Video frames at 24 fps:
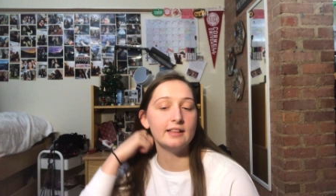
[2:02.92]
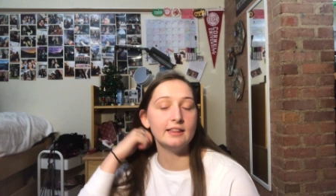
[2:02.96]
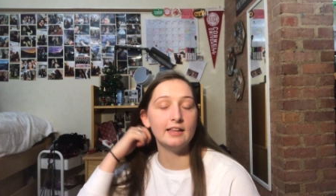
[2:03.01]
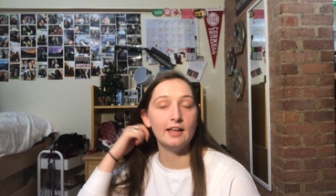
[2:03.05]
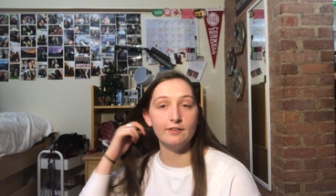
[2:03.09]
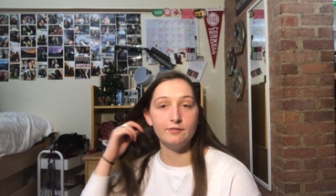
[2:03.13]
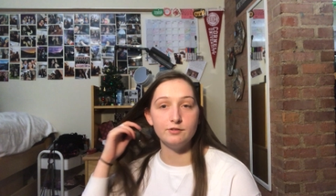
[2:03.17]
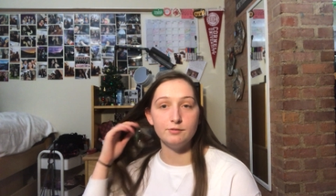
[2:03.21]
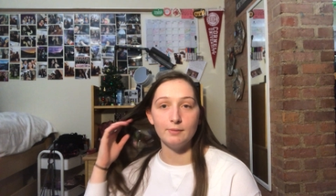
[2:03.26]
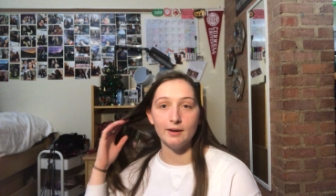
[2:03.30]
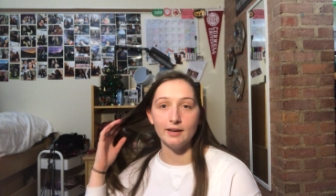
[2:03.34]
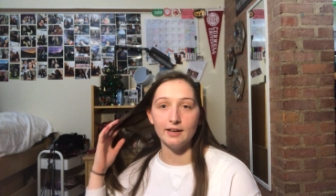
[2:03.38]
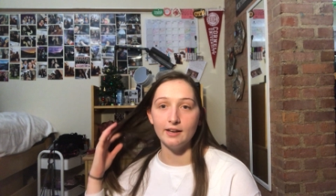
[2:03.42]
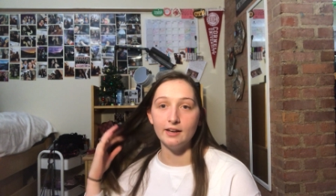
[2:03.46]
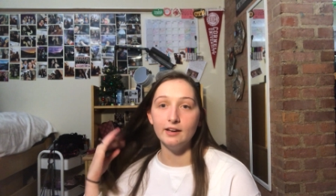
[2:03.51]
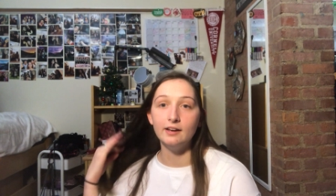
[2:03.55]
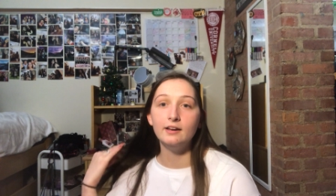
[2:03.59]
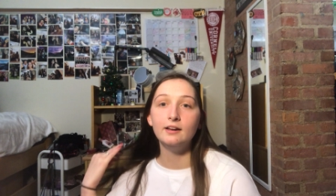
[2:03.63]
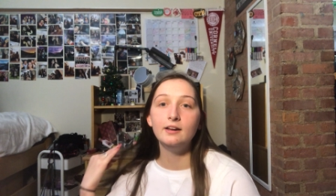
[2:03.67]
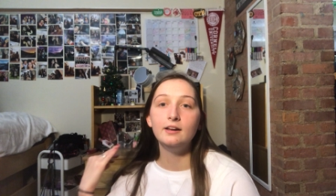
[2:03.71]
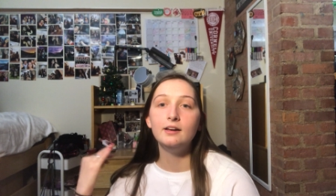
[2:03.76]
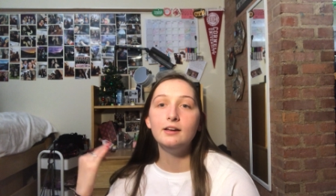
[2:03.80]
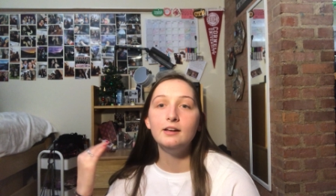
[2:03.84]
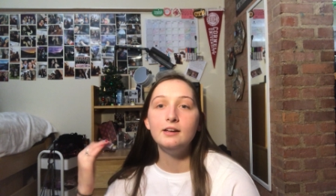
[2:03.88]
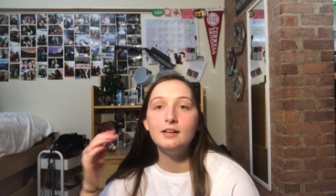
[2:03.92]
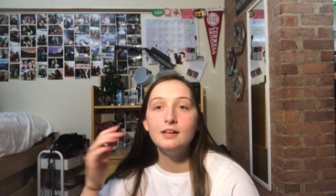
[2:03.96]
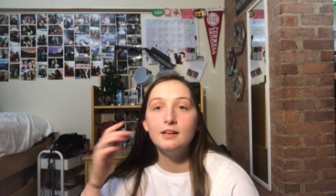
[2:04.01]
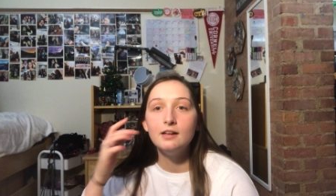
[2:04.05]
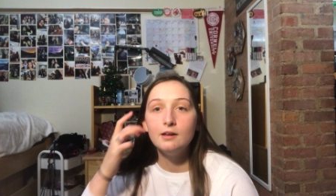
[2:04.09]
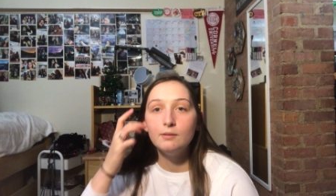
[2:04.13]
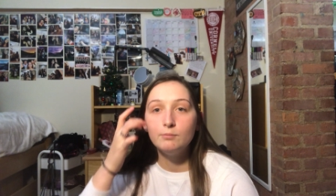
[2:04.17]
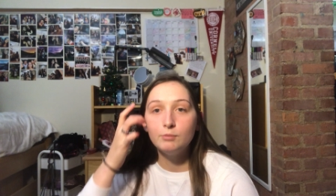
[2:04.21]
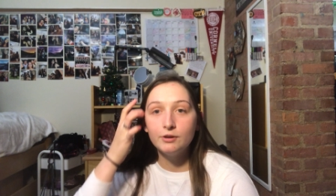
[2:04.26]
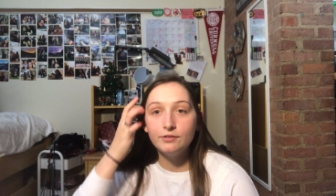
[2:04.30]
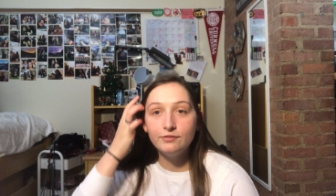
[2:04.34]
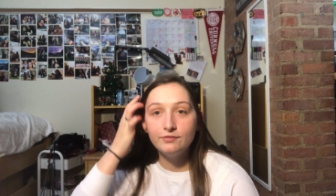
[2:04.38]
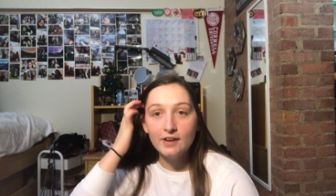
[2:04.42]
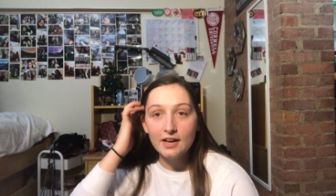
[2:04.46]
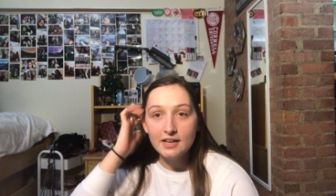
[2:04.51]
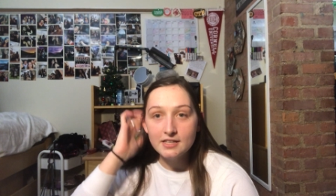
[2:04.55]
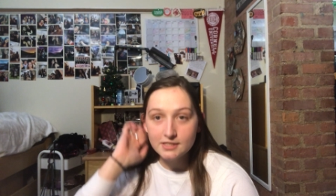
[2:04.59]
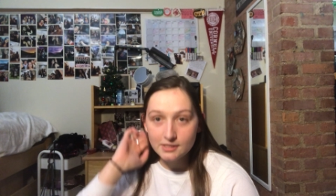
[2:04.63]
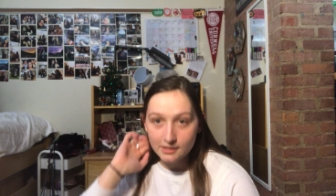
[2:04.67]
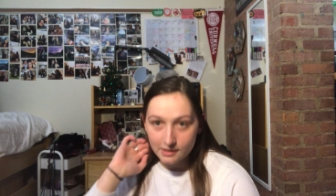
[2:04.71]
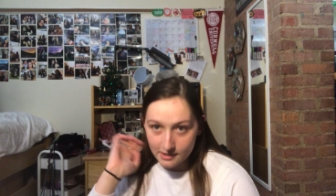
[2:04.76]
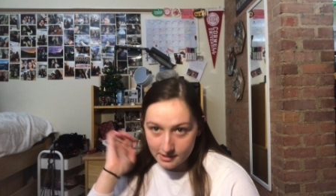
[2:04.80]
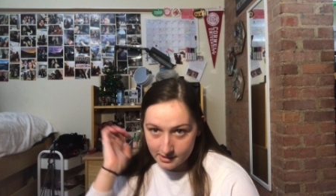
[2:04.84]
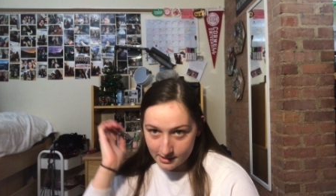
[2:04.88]
I loved my
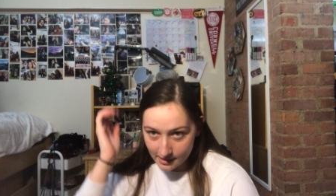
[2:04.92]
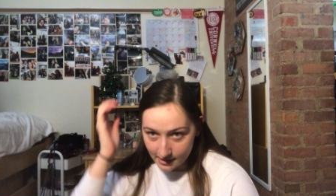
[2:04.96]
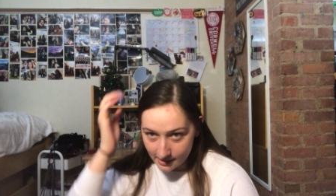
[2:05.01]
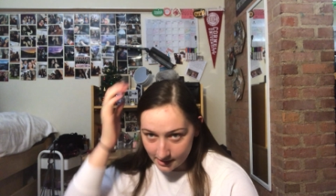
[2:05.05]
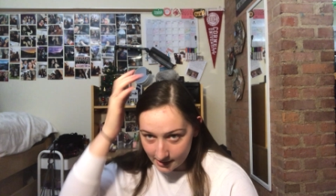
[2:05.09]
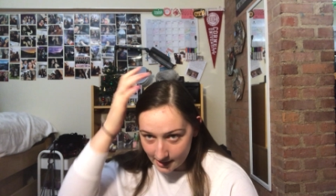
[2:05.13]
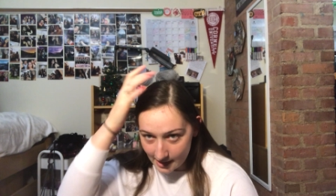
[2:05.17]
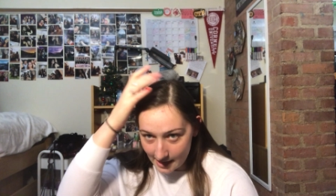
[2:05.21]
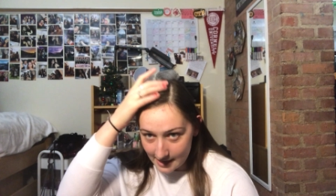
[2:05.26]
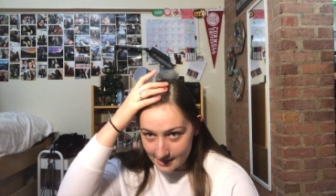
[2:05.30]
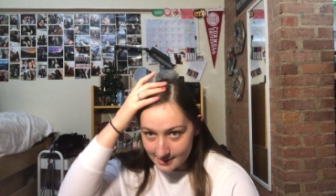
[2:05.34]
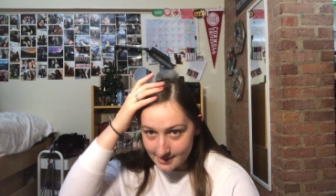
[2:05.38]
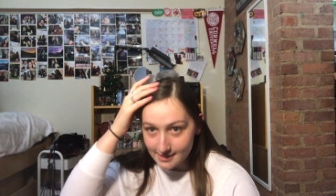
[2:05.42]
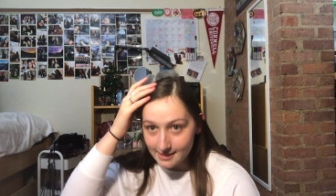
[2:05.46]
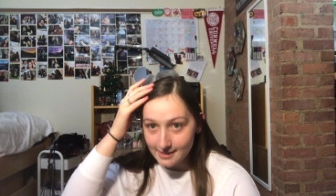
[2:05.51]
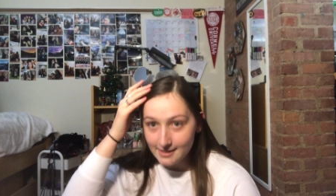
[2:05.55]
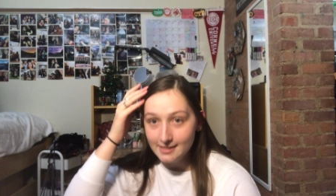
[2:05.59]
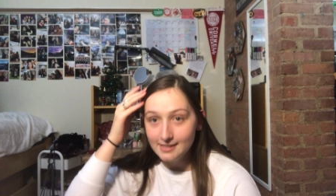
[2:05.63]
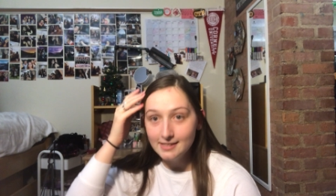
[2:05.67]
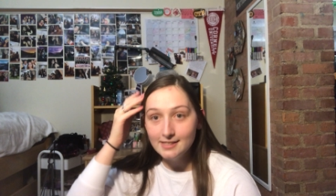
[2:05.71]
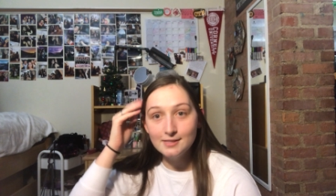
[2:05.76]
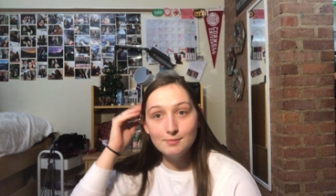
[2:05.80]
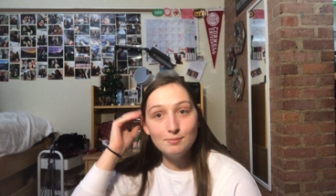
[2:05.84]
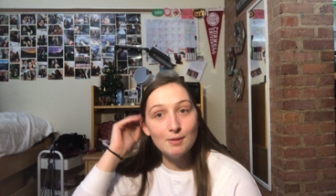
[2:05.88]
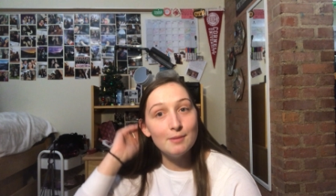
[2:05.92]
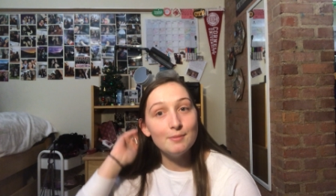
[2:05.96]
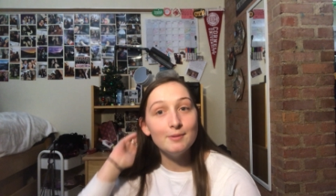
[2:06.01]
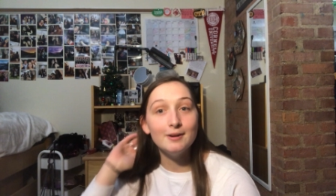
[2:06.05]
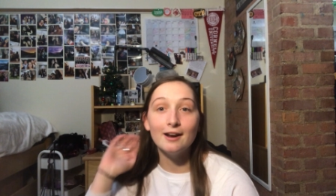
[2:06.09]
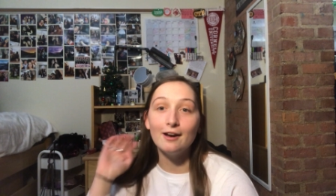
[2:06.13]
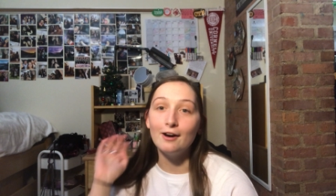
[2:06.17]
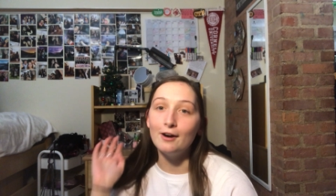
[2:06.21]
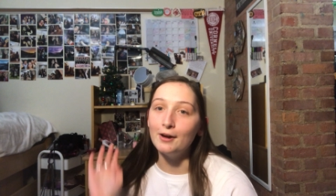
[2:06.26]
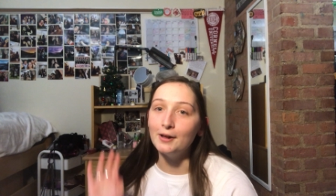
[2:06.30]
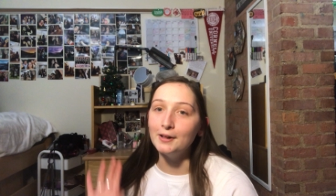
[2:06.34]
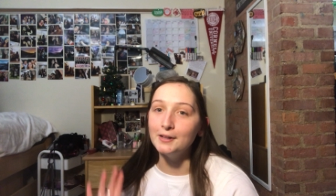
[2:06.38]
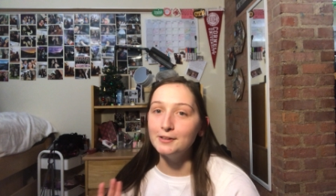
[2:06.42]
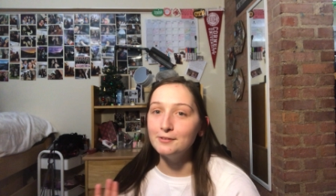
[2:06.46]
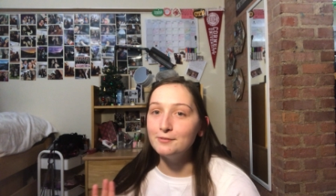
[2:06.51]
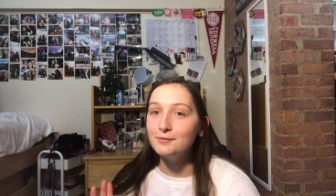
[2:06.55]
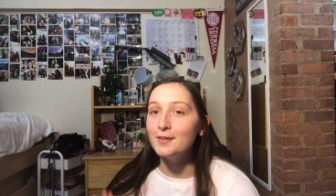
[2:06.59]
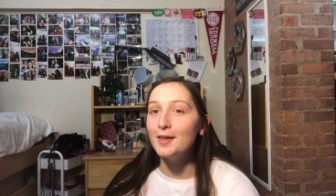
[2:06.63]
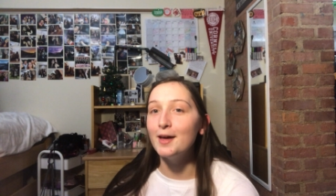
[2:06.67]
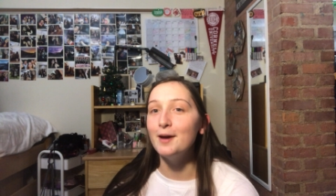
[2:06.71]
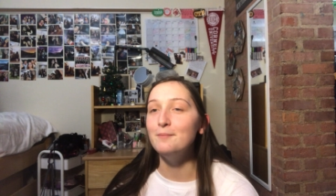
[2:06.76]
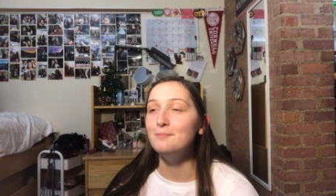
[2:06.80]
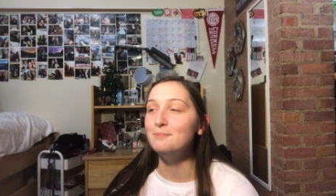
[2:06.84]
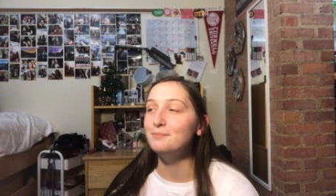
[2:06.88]
professors in classes, maybe not all of
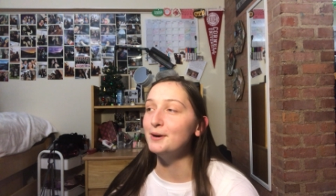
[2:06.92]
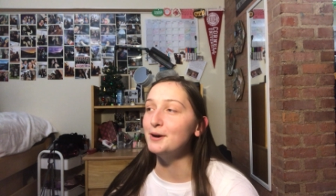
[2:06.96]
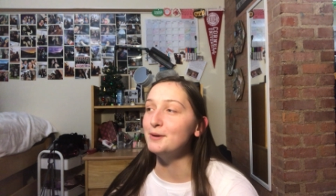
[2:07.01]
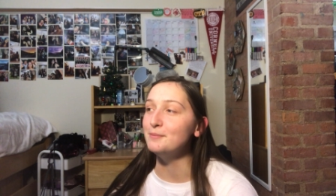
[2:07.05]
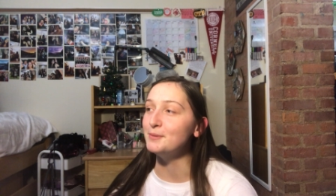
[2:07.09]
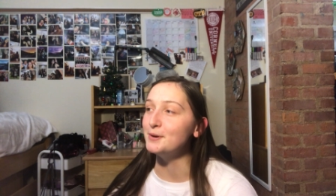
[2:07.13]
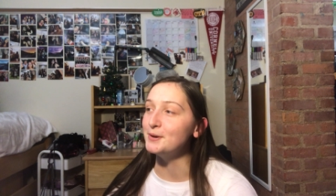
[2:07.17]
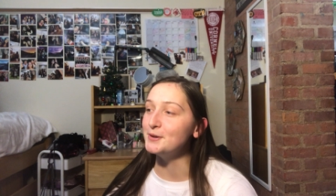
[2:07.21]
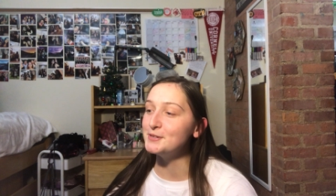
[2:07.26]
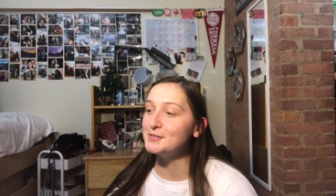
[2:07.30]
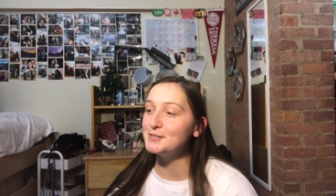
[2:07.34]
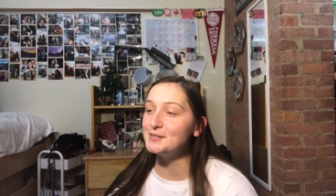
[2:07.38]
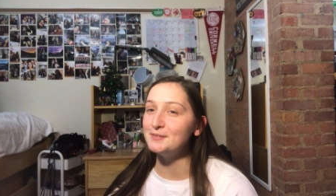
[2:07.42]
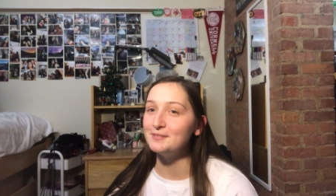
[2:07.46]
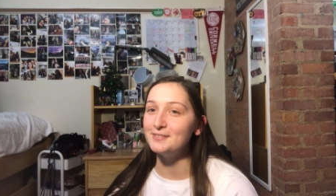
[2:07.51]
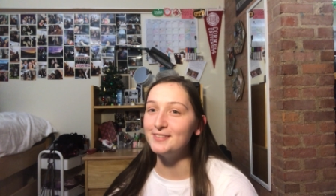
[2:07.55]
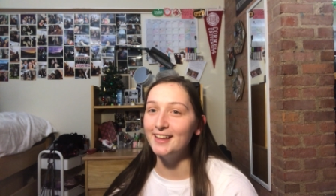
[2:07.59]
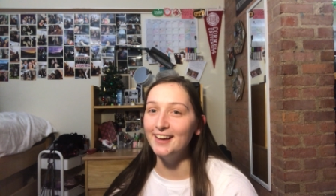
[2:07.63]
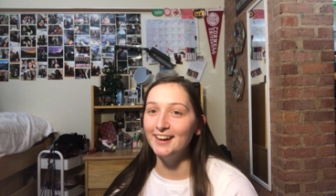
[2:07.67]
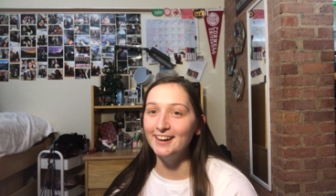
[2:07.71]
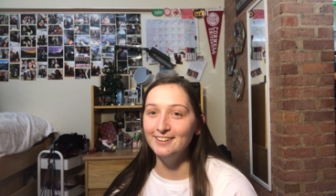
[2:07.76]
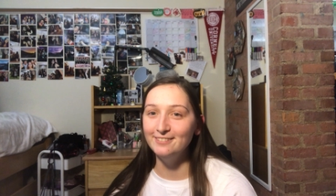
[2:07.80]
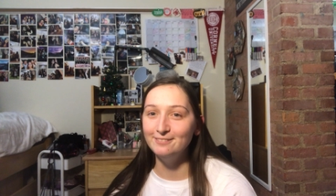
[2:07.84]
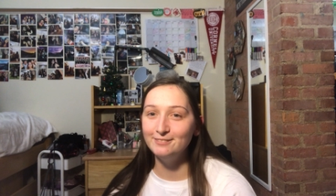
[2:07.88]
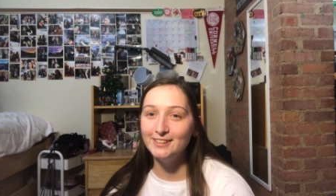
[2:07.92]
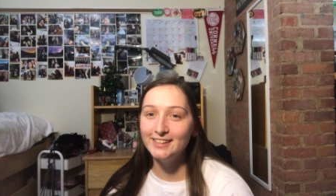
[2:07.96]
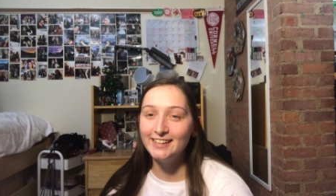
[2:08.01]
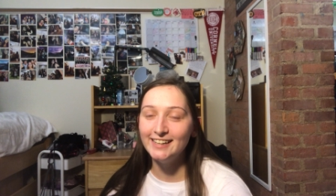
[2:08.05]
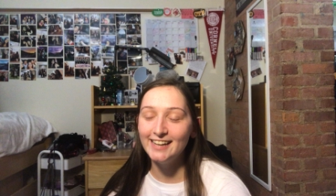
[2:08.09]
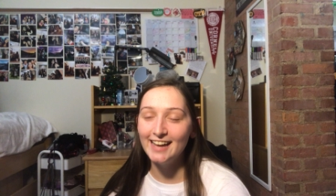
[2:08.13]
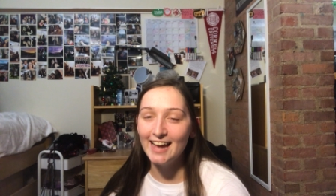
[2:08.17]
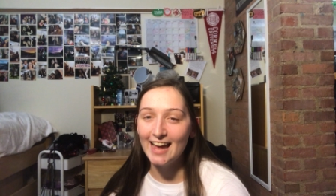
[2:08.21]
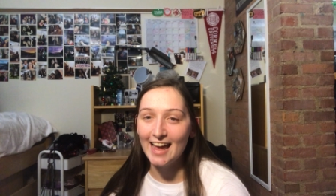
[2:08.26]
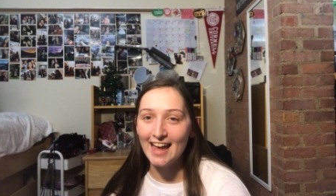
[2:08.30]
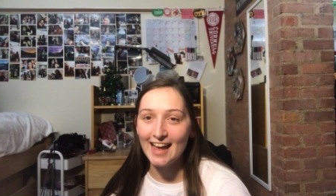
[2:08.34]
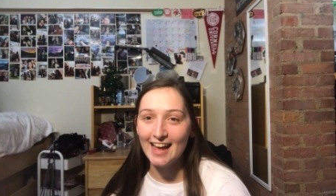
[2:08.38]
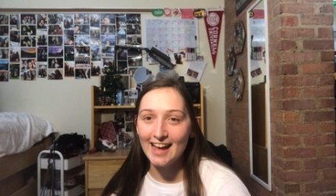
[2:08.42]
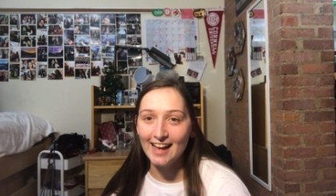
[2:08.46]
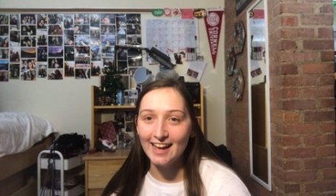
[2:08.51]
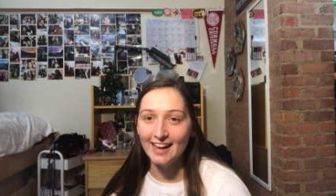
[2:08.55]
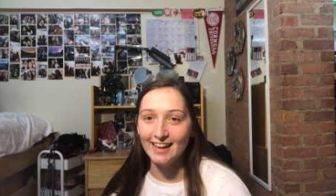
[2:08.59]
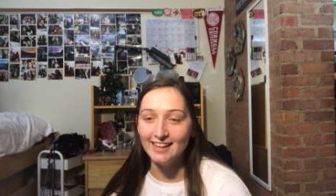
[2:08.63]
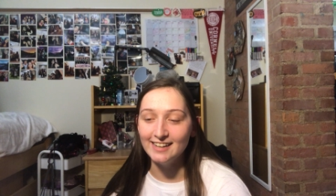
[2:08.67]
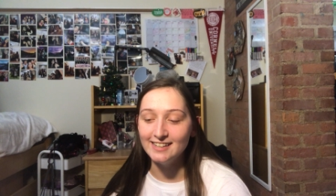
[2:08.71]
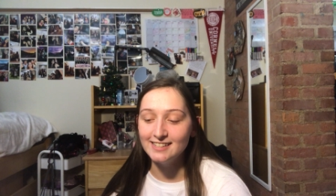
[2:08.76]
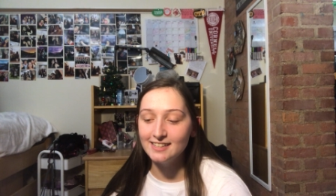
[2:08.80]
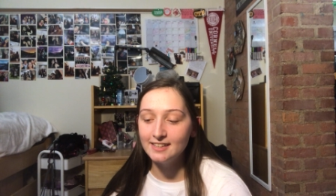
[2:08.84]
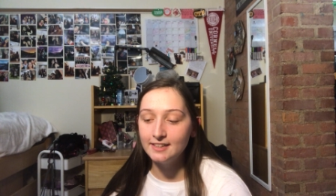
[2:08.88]
them, but most of them,
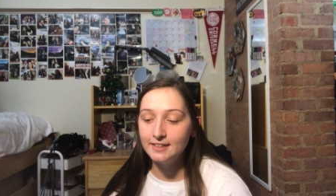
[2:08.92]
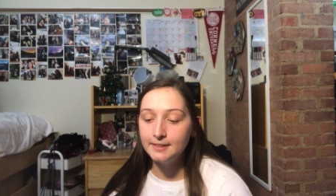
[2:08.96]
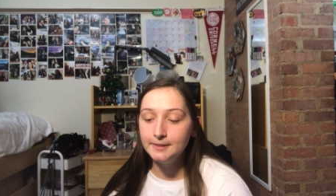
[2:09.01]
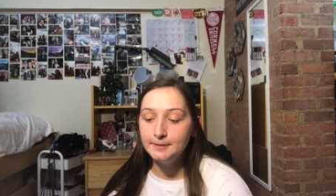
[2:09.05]
and